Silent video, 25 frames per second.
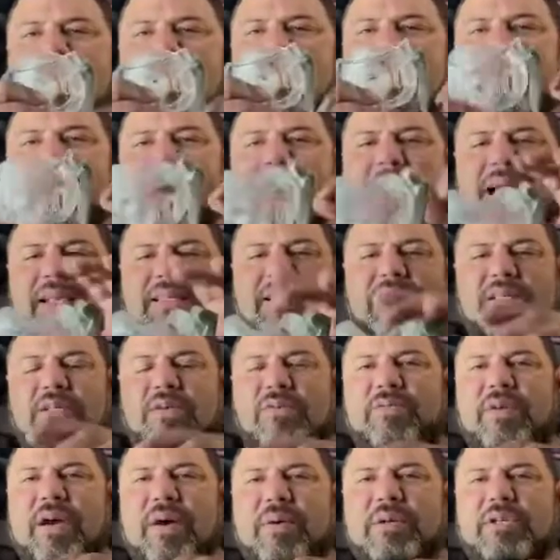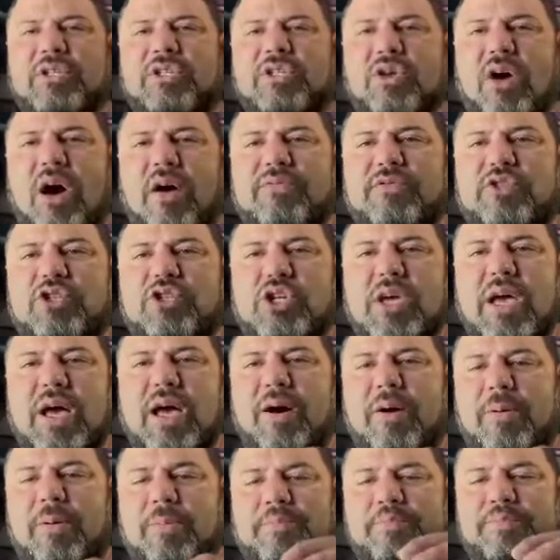mask is a very soft
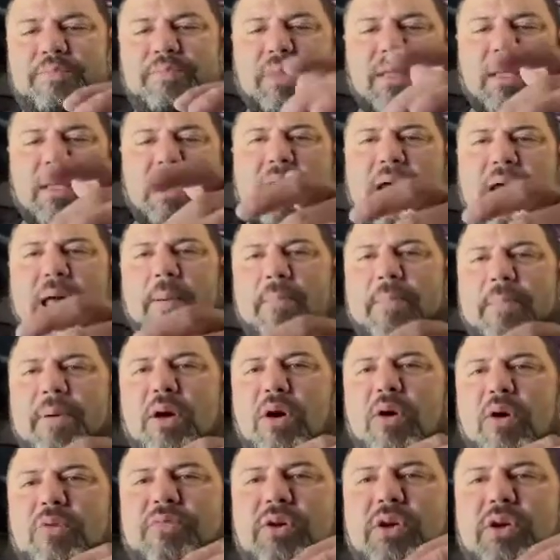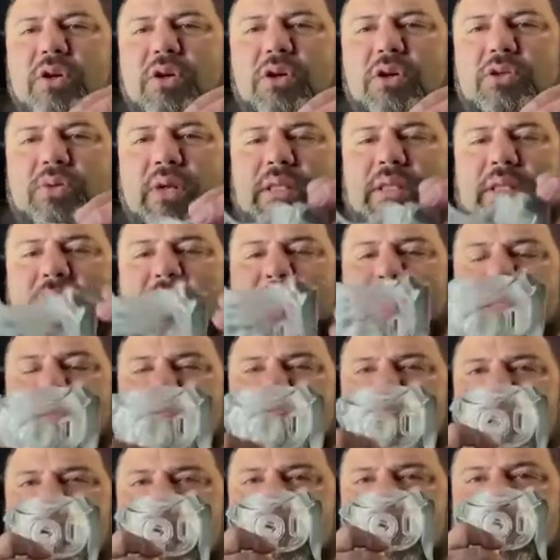gel. Got a big hole for your nose right there, and it just
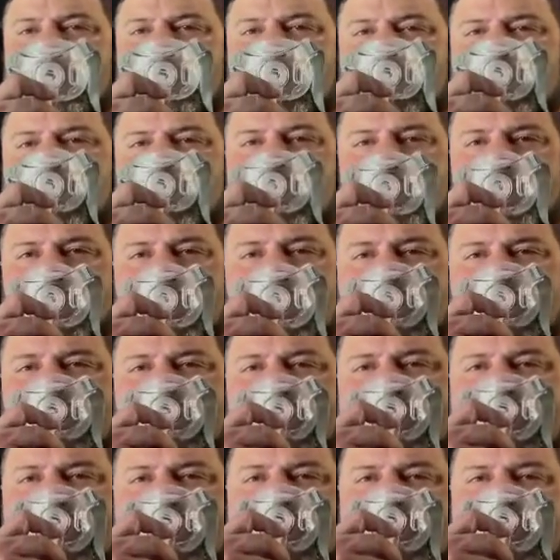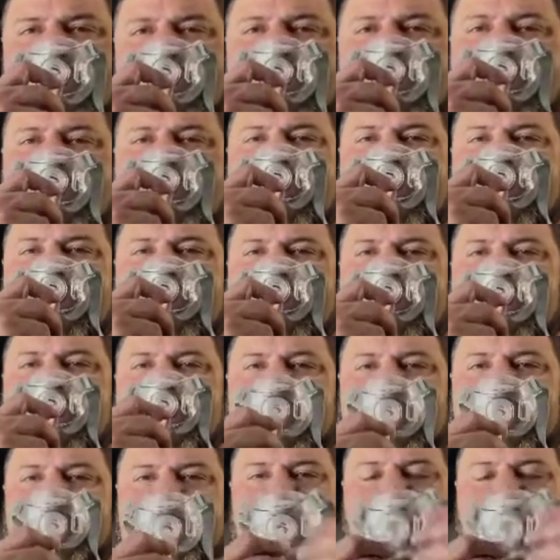literally just.
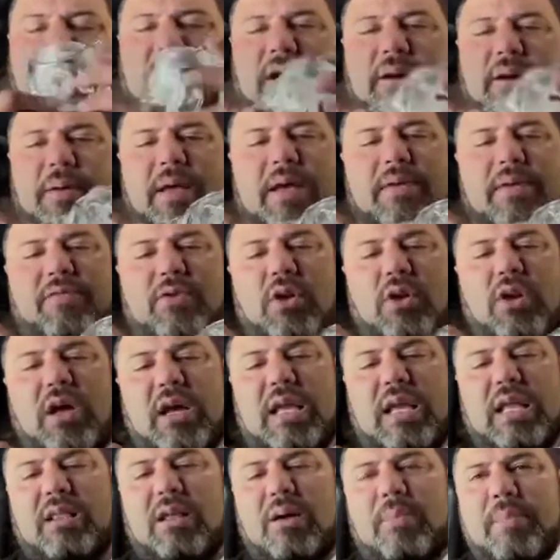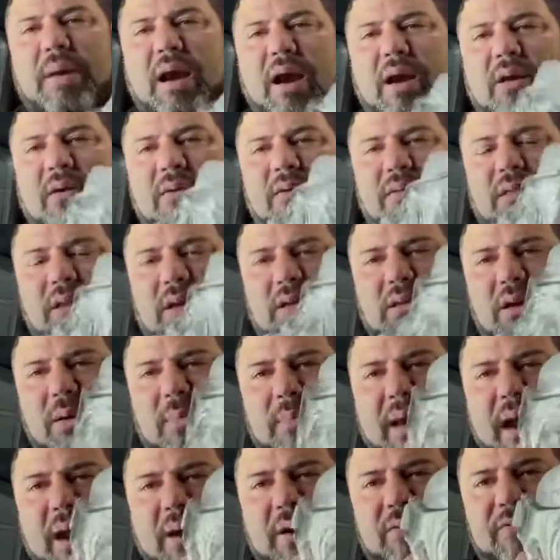And then look, if you look at the
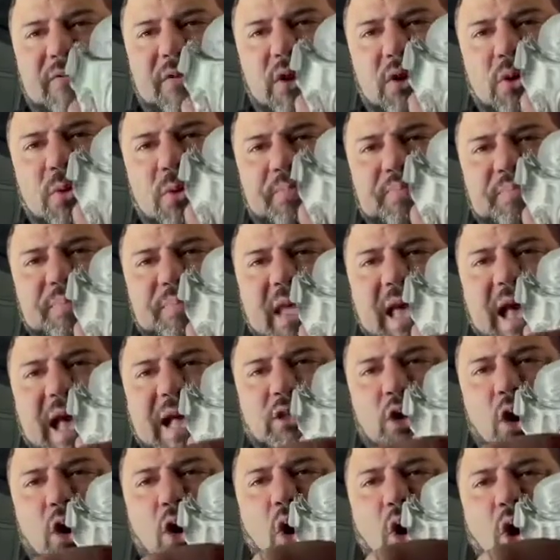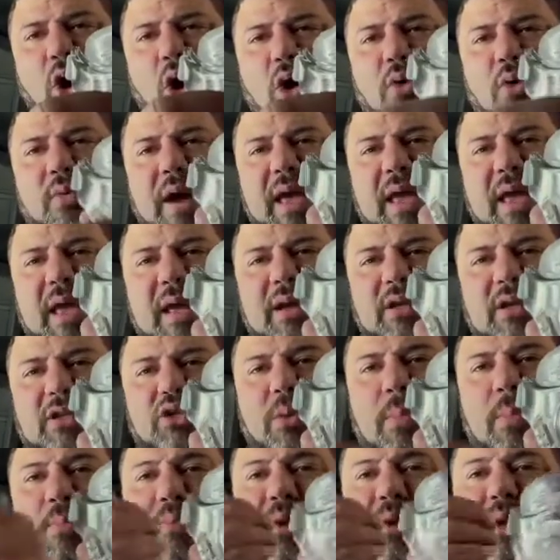Amara View, has a hole right here. So
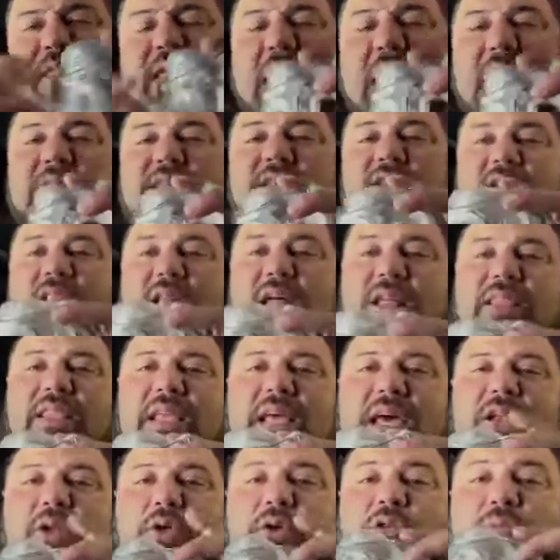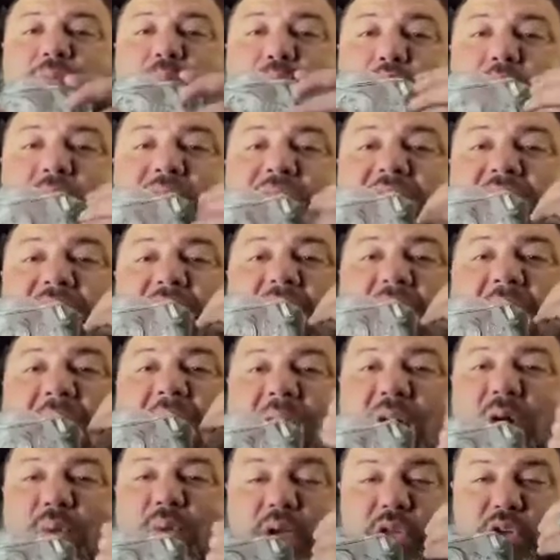breathe. That's another thing I noticed. Breathing
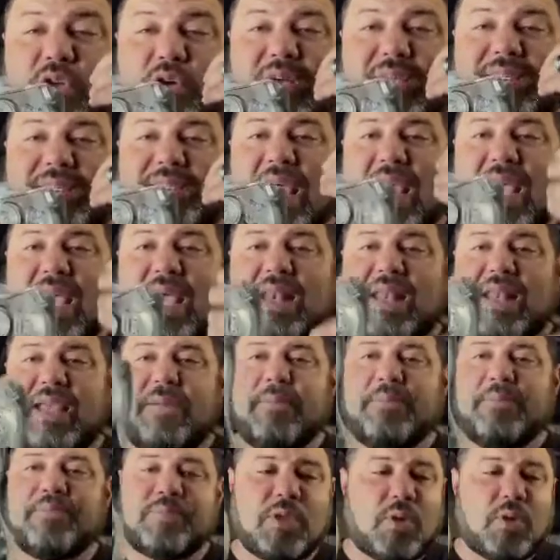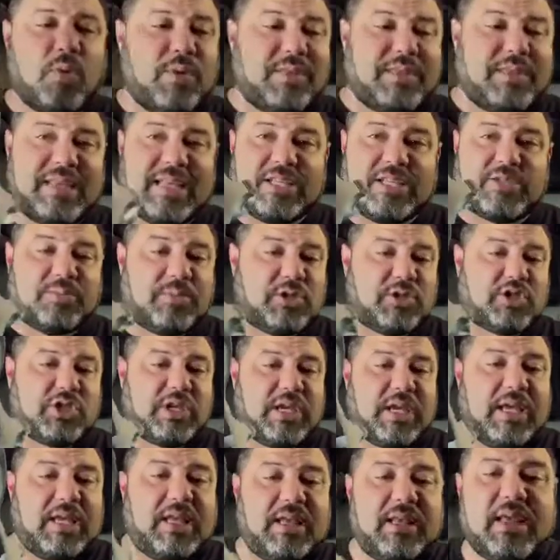out when you're exhaling with this
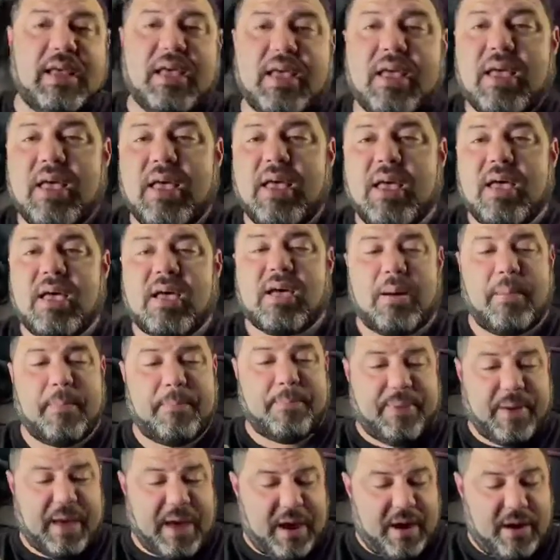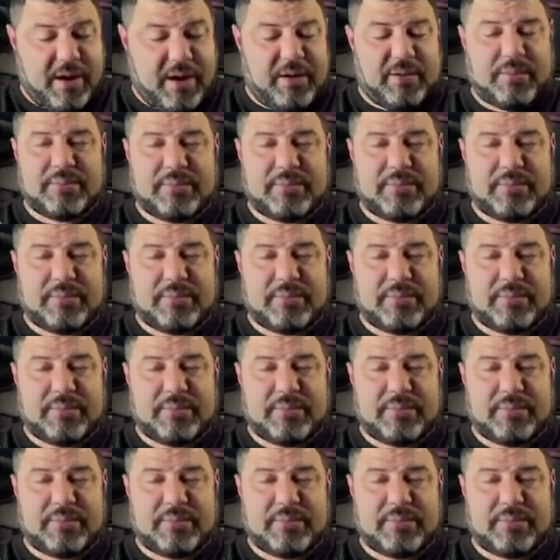machine, compared